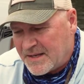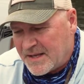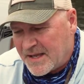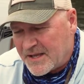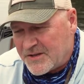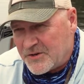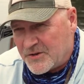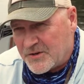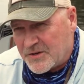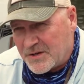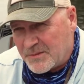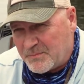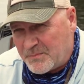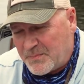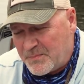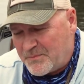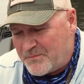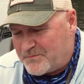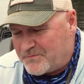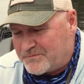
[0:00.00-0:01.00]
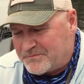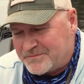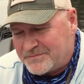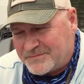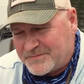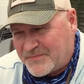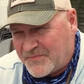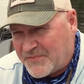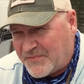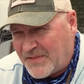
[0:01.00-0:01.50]
and you're going
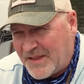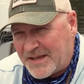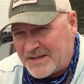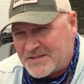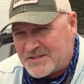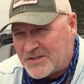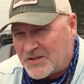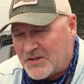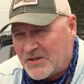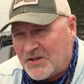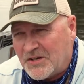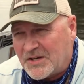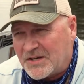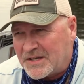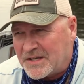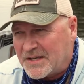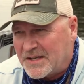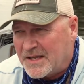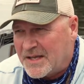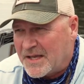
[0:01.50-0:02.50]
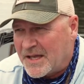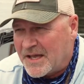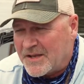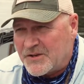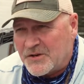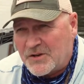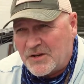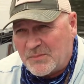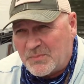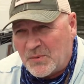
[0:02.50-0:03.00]
to flex the hook and
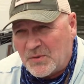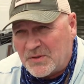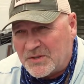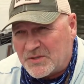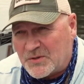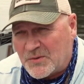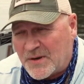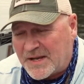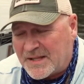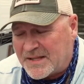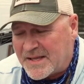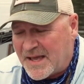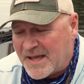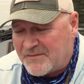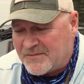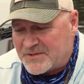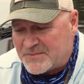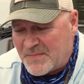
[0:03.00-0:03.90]
you're going to pull it directly out of his